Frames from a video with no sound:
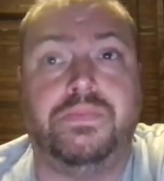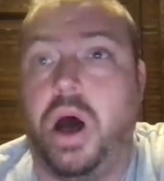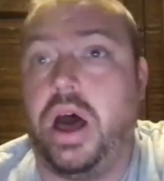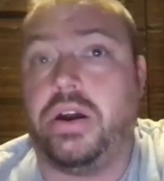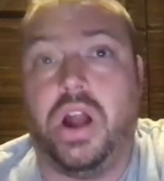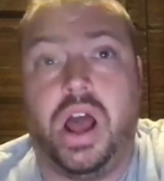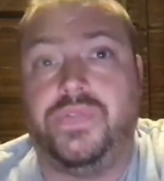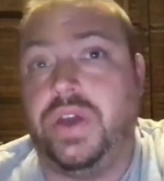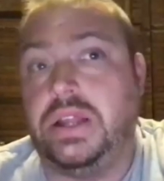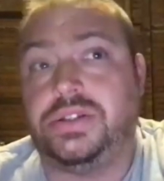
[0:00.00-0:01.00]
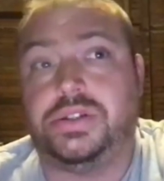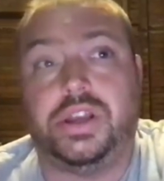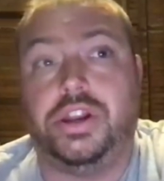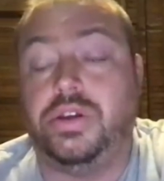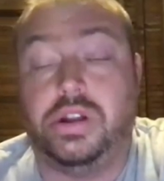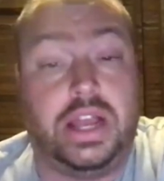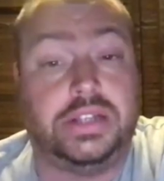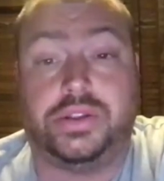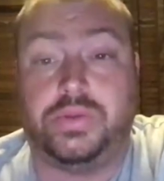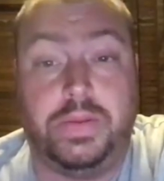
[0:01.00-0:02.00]
modern offense going to
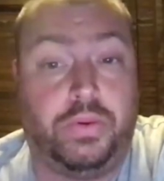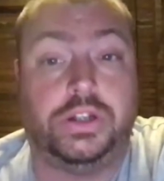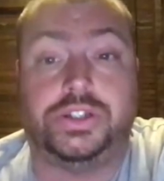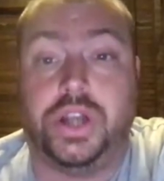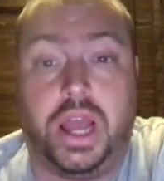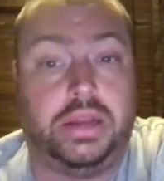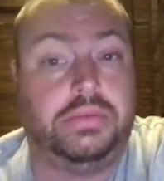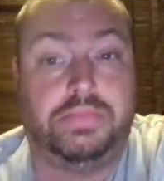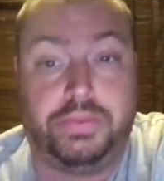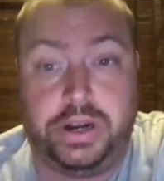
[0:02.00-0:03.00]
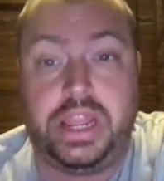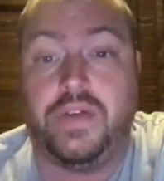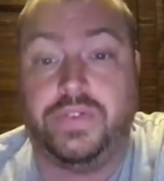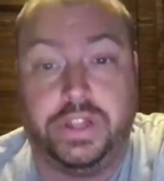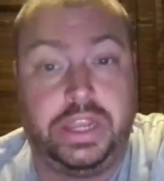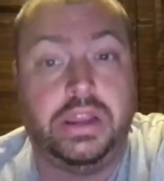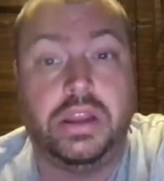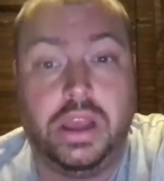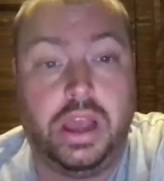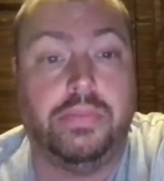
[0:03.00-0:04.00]
utilize the three point shot pretty heavily.
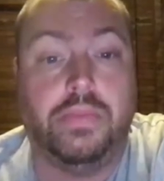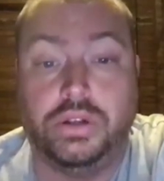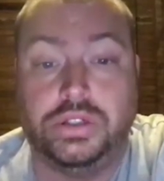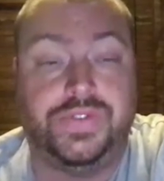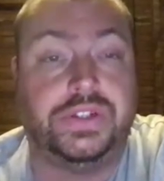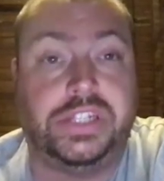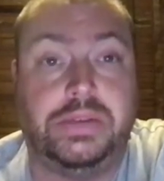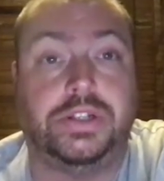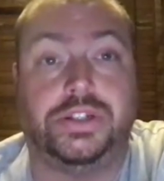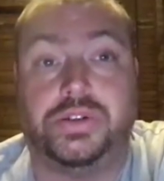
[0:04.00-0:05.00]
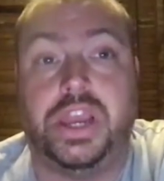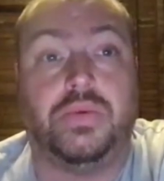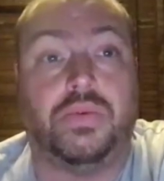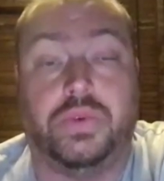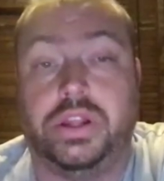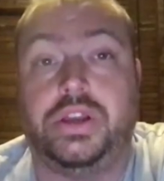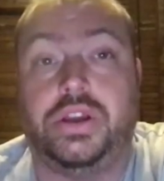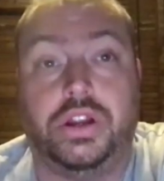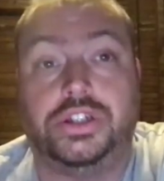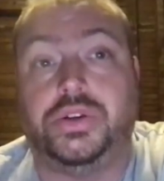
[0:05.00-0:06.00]
Um, most of his teams at Duquesne were really
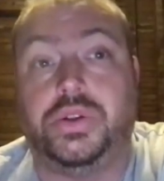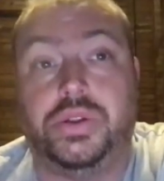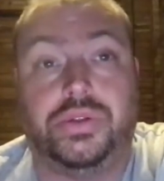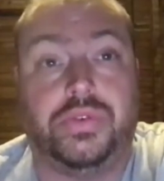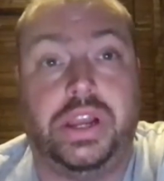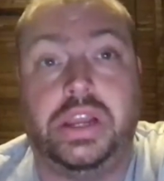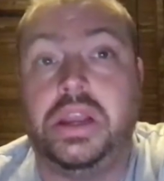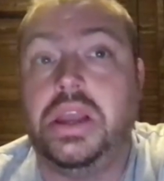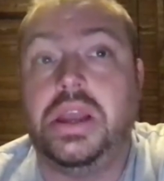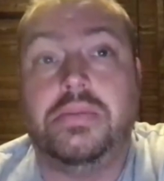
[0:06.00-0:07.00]
good at shooting the three.